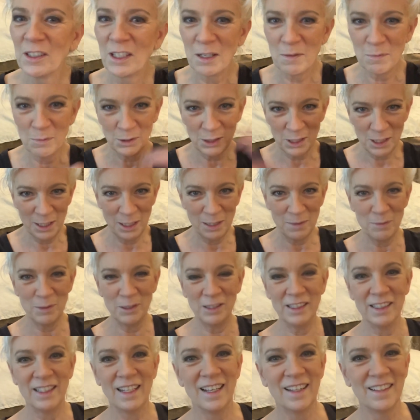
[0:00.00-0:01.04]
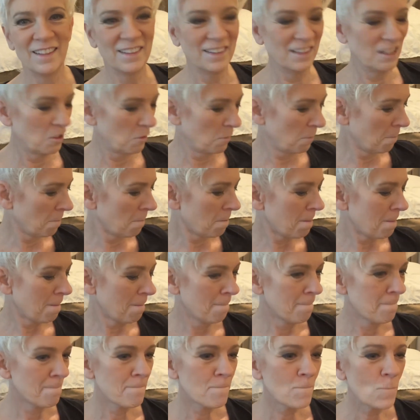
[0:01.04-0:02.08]
completely put together.
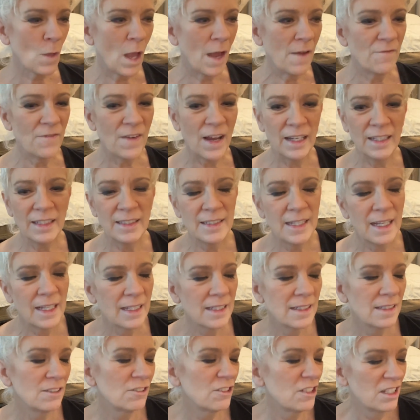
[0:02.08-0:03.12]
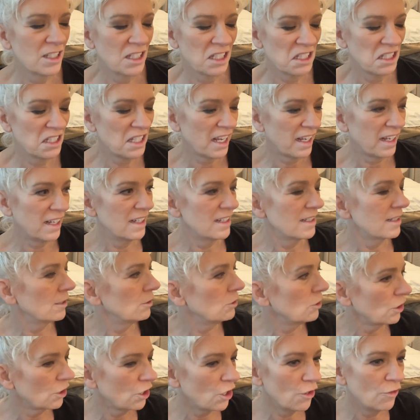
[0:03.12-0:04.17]
I finally take a, just a second to
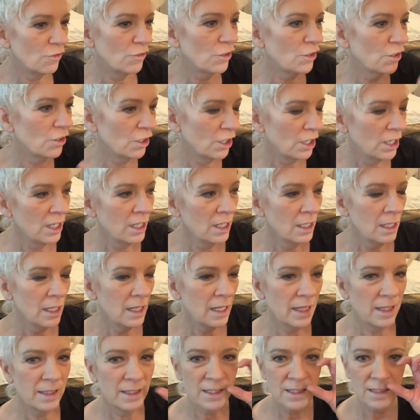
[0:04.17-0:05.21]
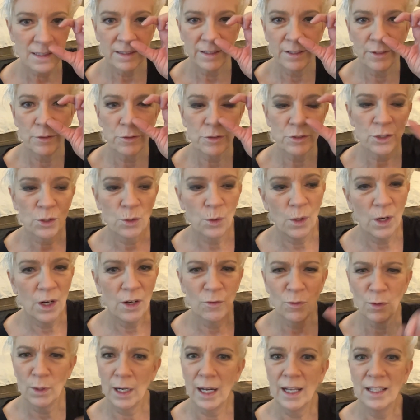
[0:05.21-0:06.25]
look over in this little square
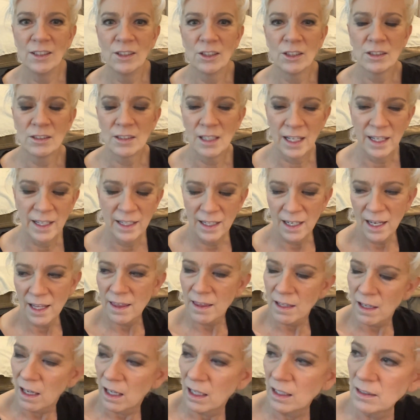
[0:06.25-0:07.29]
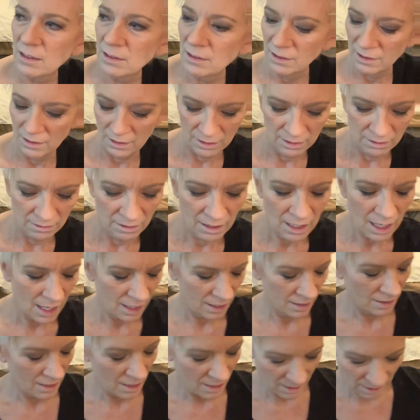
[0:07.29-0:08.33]
of what I look like. And I thought,
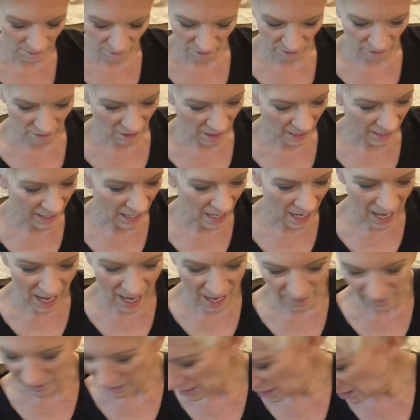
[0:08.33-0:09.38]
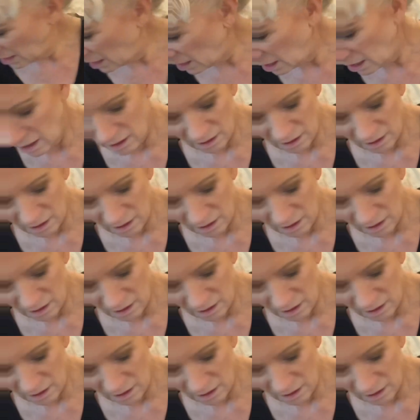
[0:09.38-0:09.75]
gosh, it doesn't look like I have any,